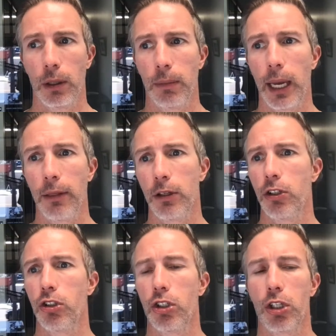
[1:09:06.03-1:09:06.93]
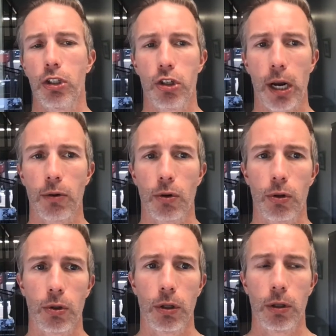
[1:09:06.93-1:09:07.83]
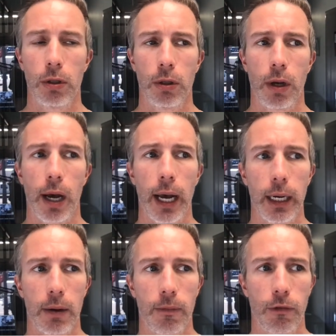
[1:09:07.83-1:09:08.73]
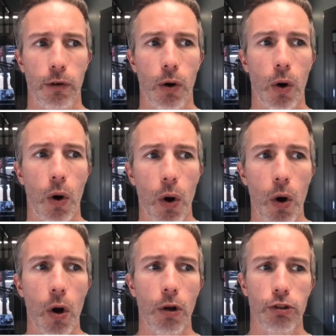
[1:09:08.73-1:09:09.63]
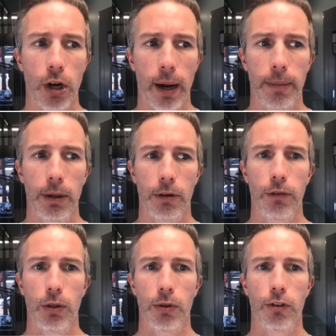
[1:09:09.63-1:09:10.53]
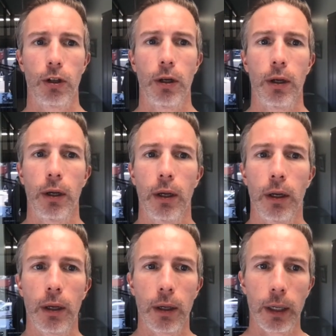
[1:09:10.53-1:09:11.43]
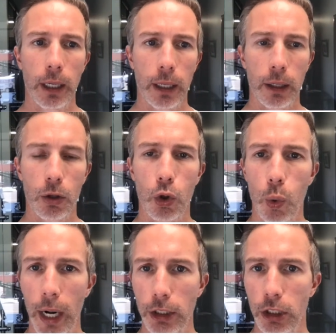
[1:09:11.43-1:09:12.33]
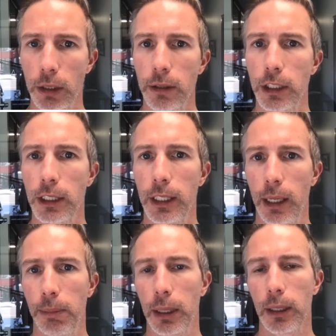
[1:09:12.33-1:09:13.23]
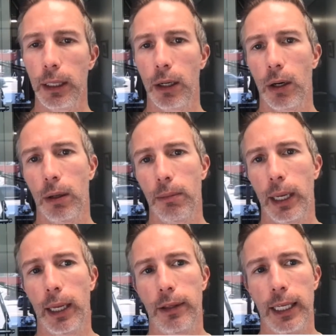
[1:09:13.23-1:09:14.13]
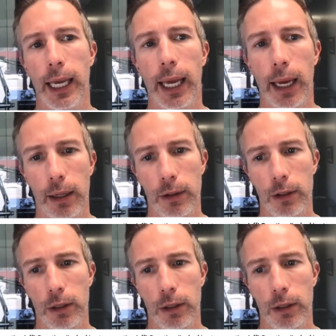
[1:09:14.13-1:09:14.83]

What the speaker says: And this is just a general item for all job interviews. Questions typically come at the end